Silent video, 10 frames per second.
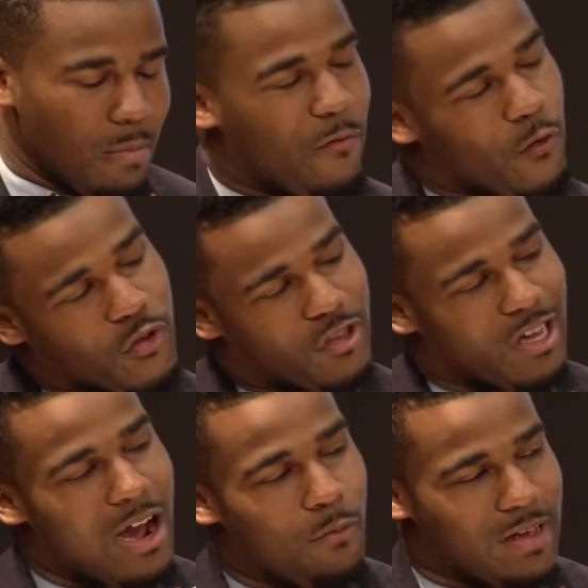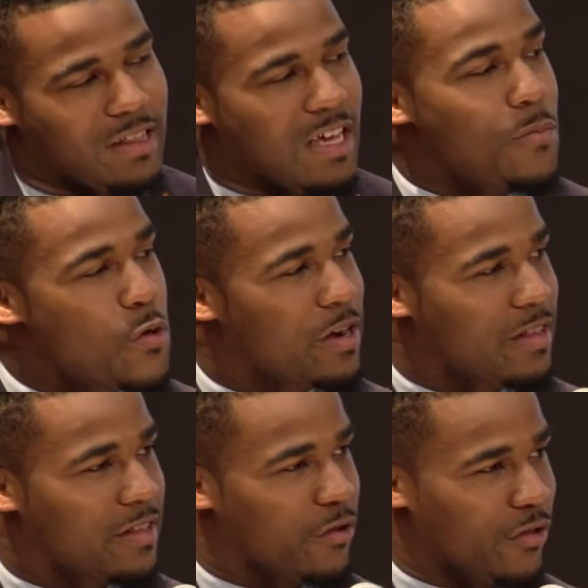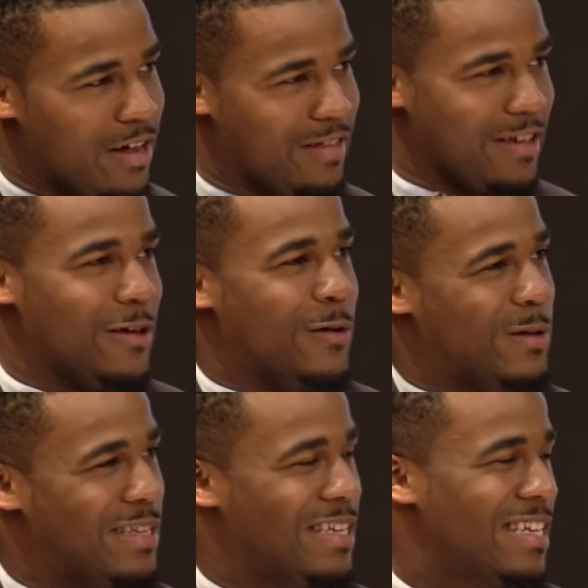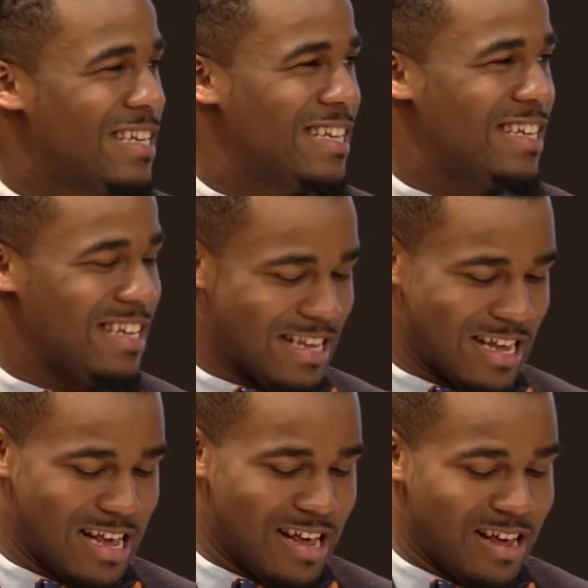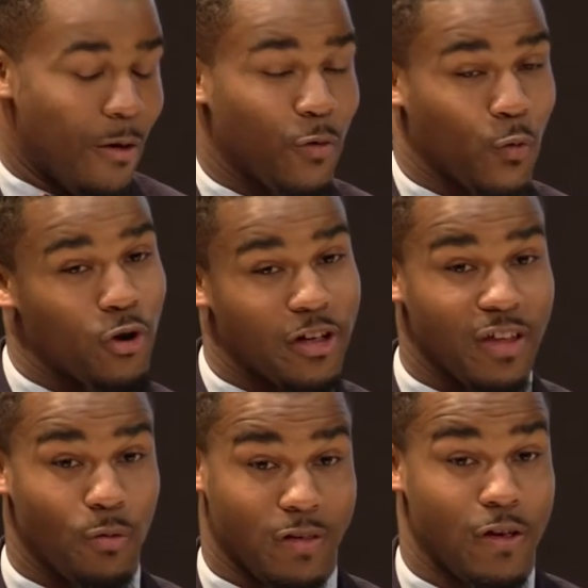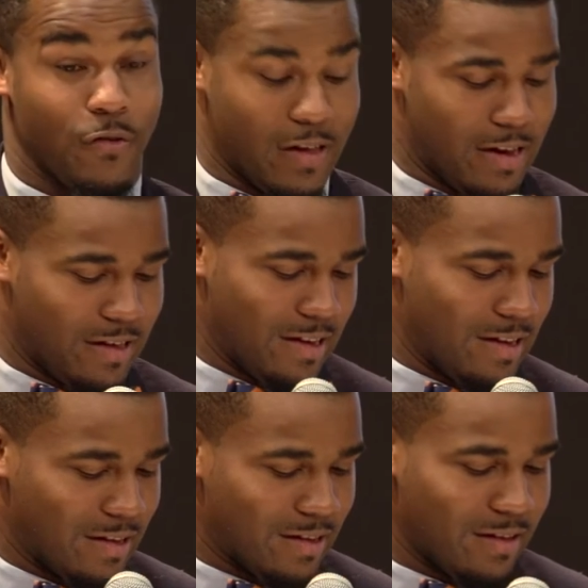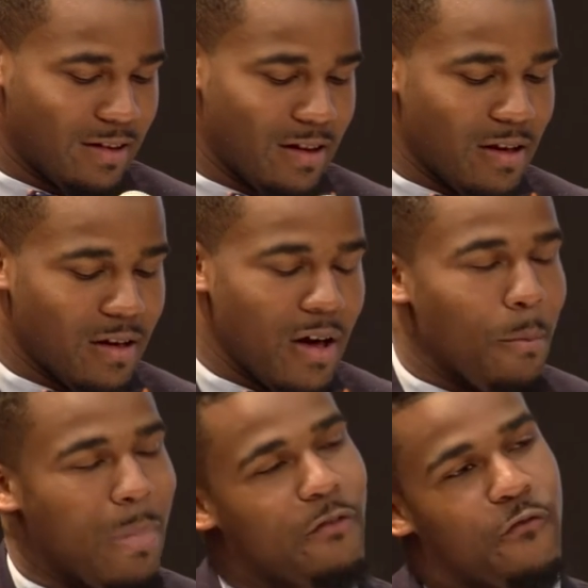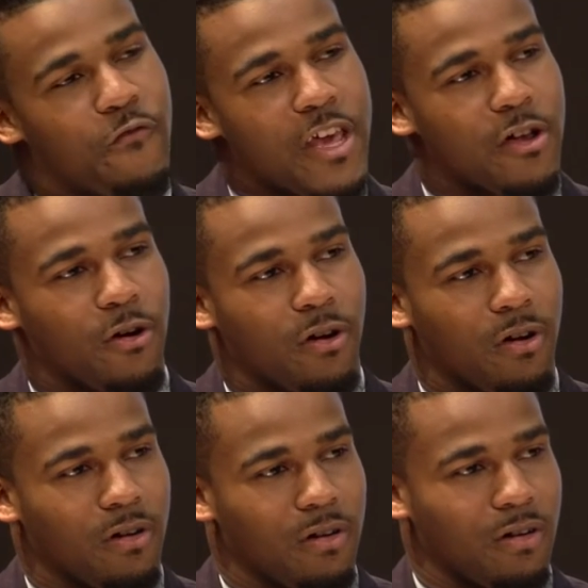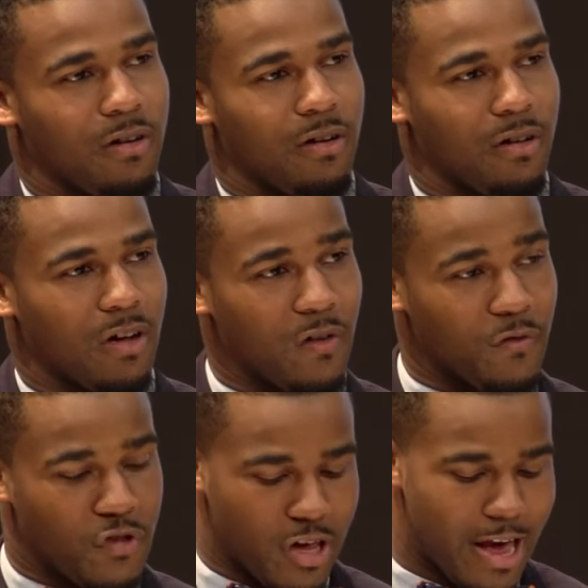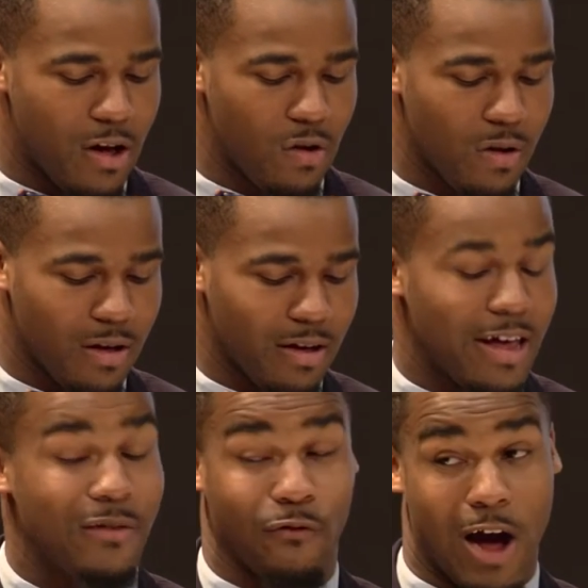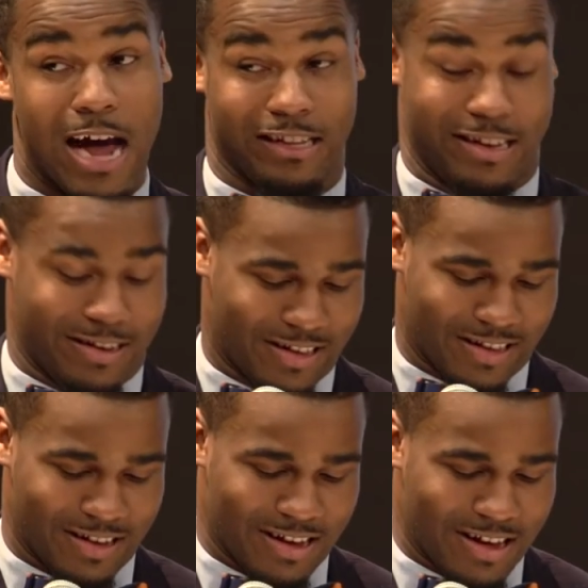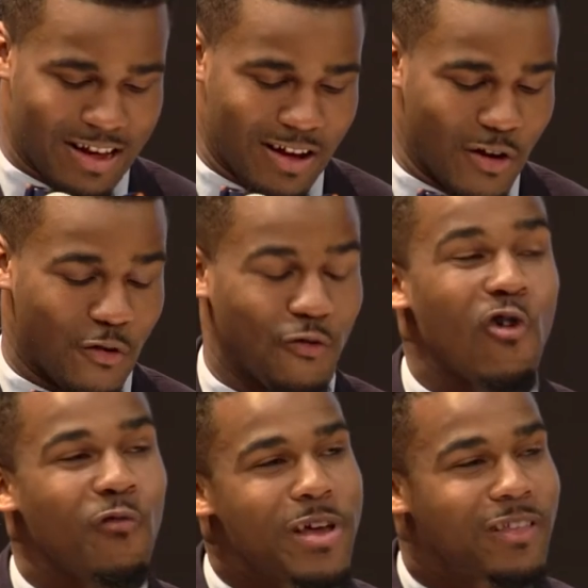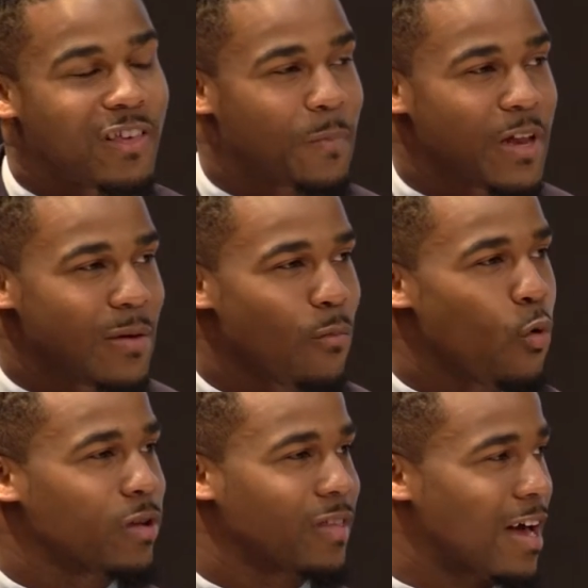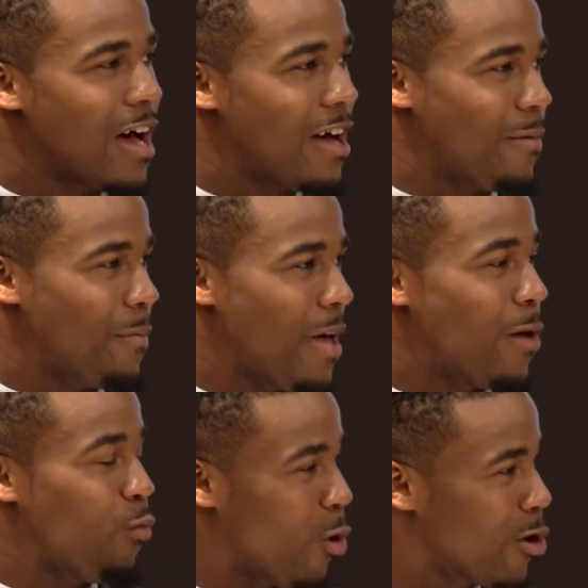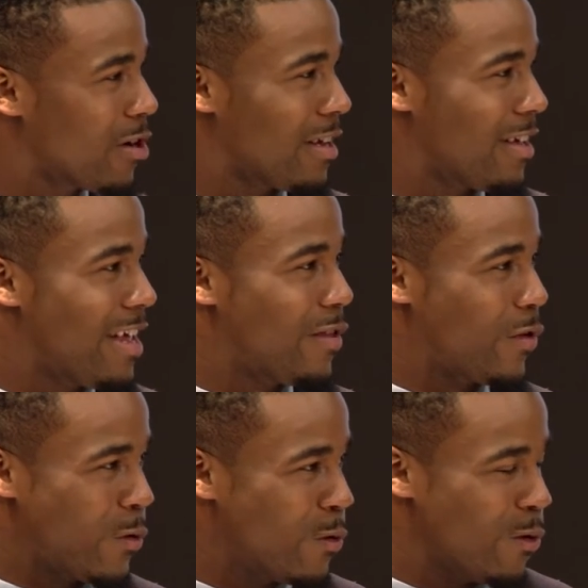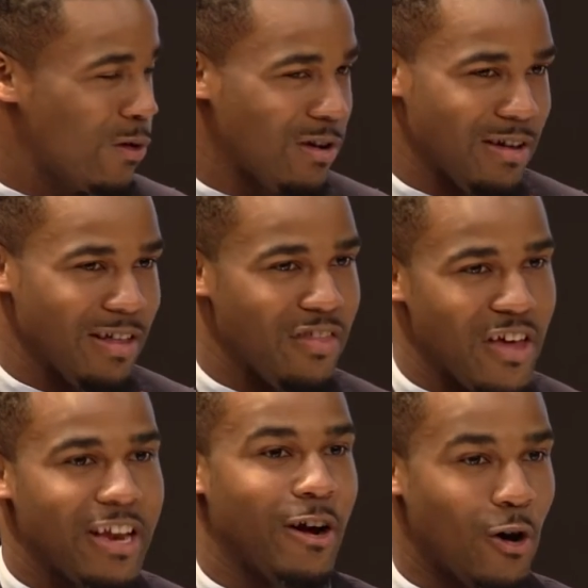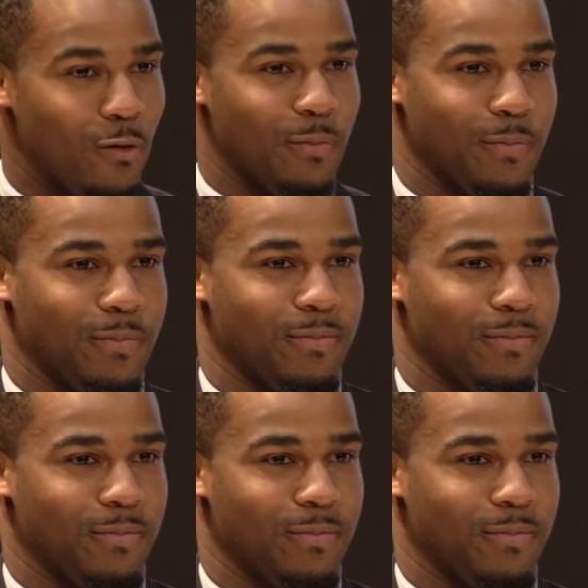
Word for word: My first job was at the community center, the Hudson Guild. I was working there with senior citizens. My fear of jail and violence drove me to spending more time at work and school than at home.